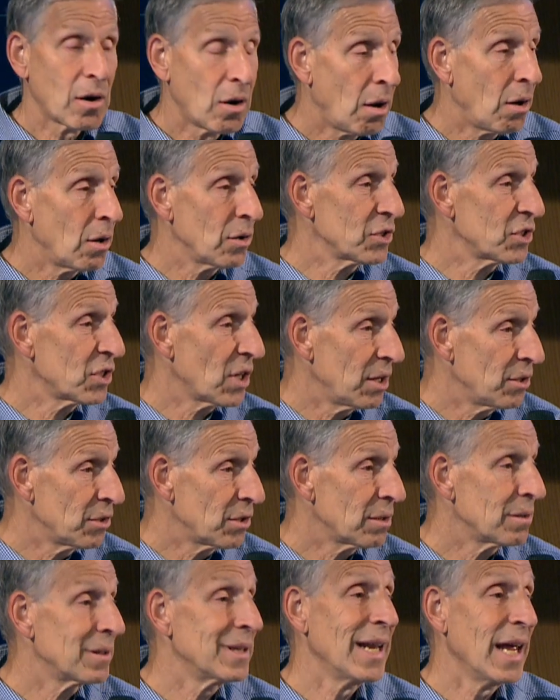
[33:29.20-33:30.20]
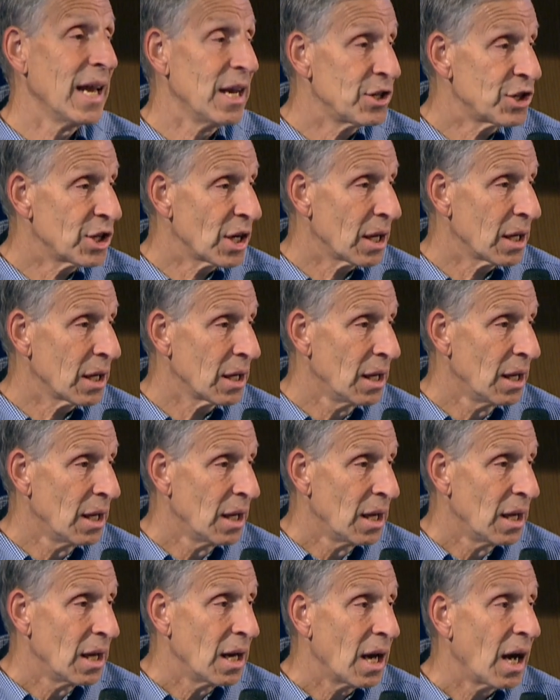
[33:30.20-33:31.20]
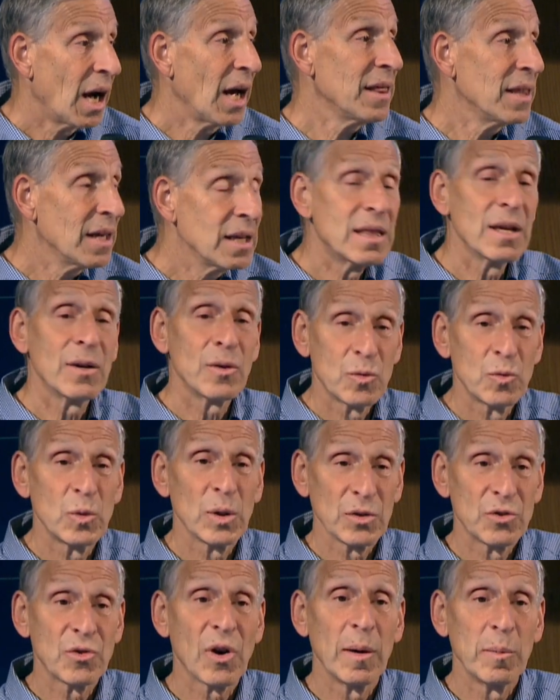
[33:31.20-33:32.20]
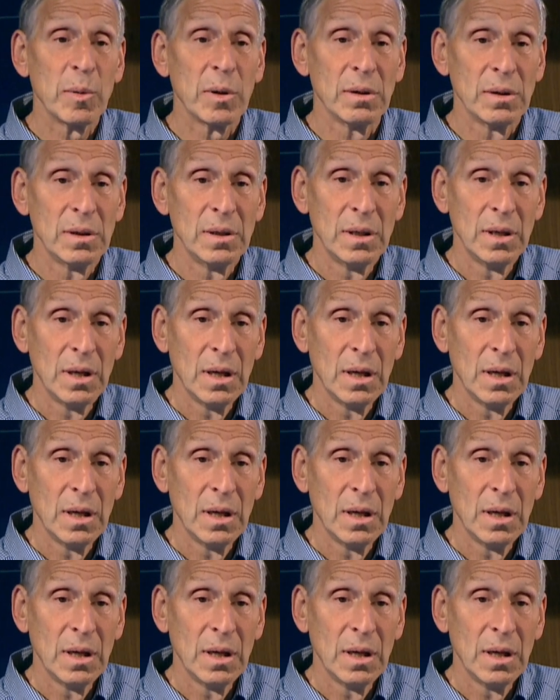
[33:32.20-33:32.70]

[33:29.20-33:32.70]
Call center in Asia, I think they're in real trouble.